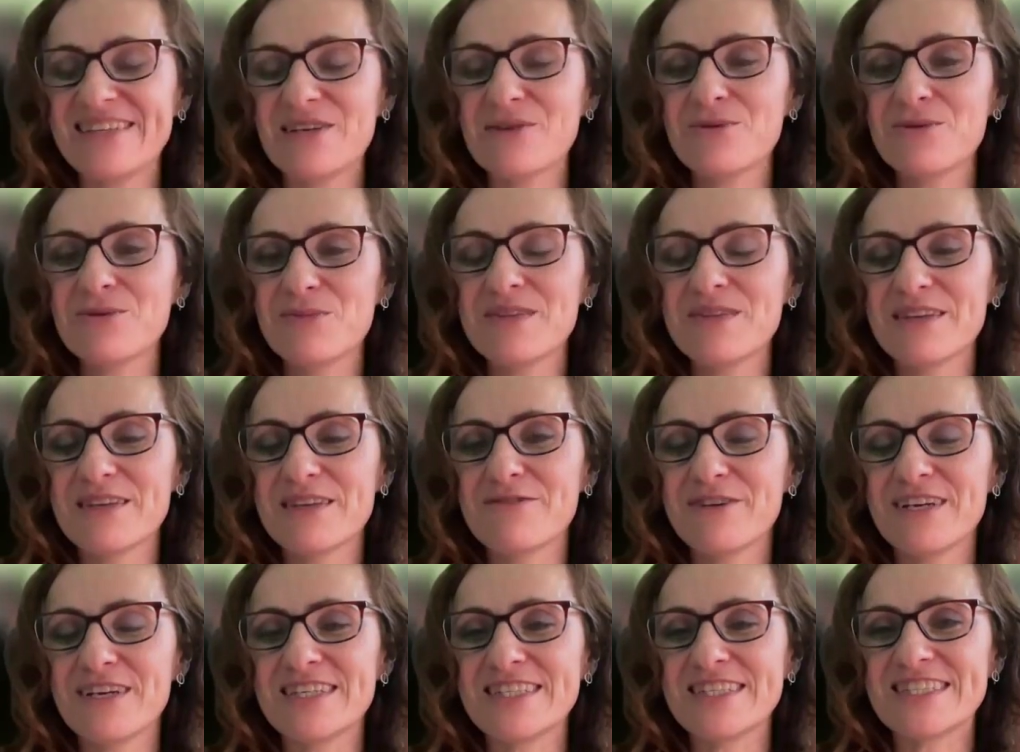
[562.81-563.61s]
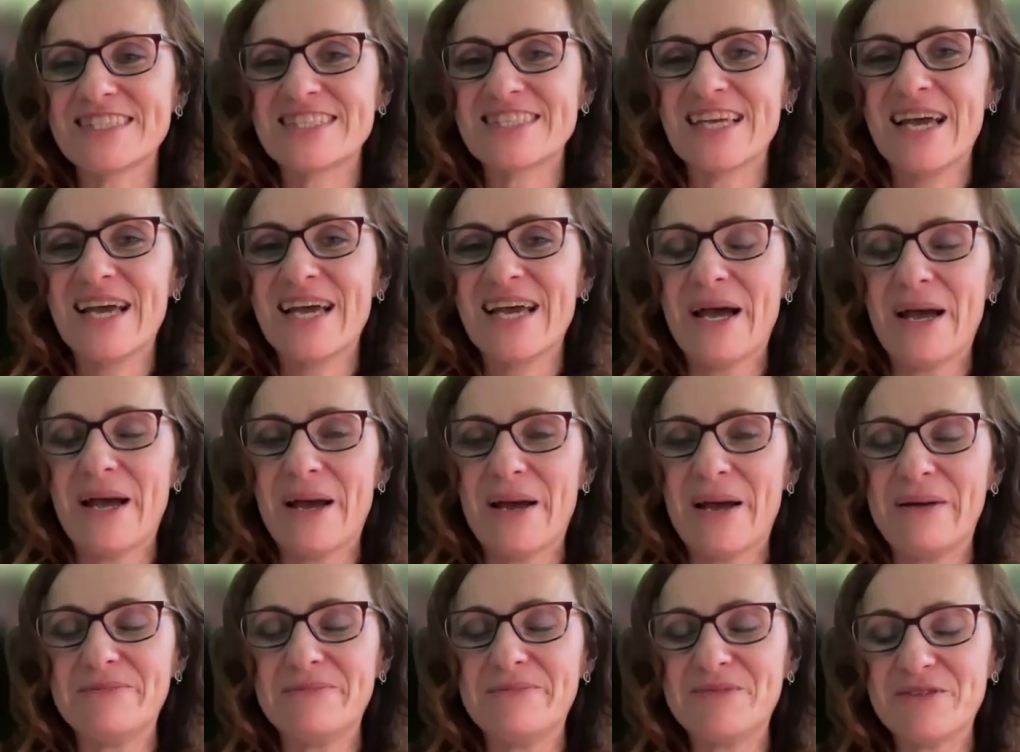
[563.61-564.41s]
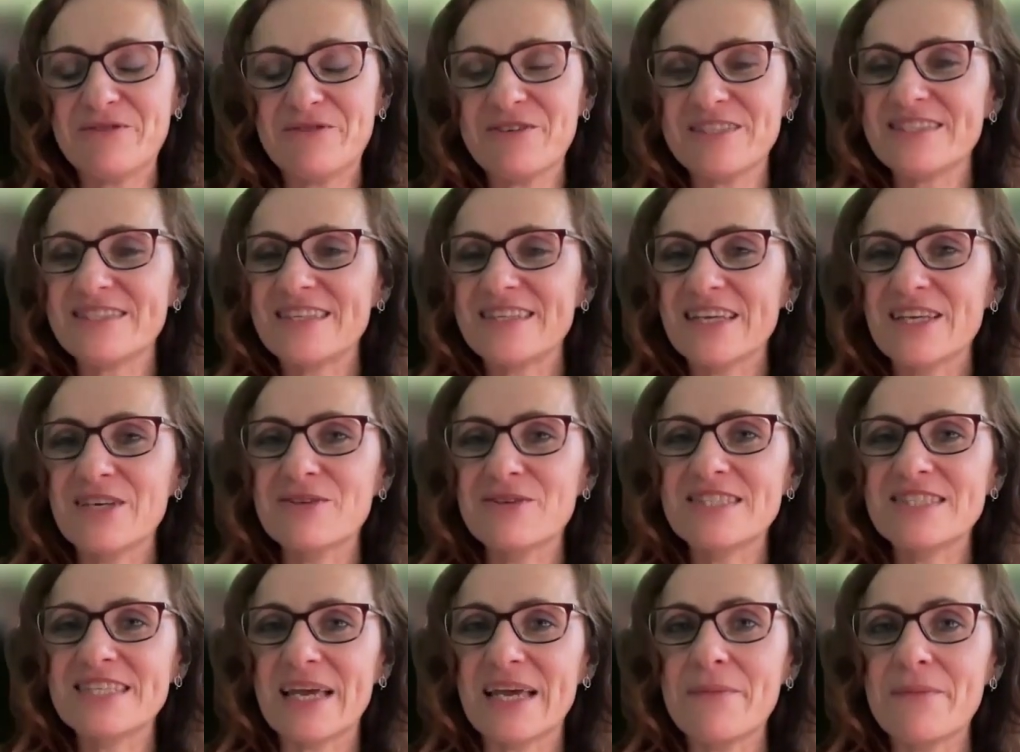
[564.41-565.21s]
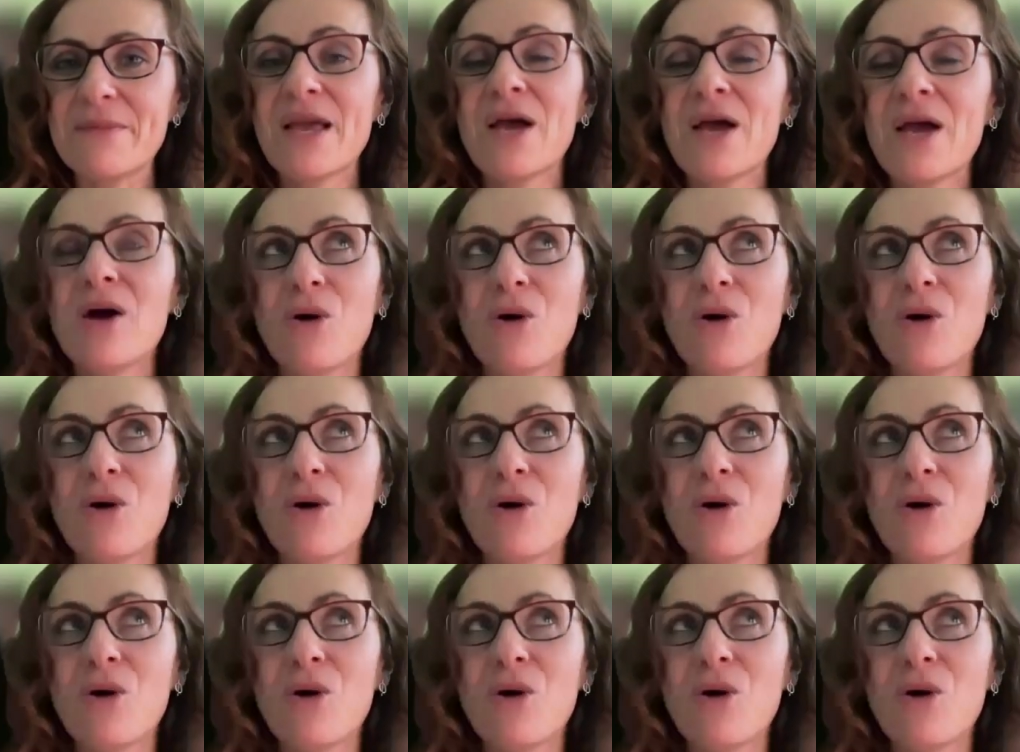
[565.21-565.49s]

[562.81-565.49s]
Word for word: That would be the first thing you'd say.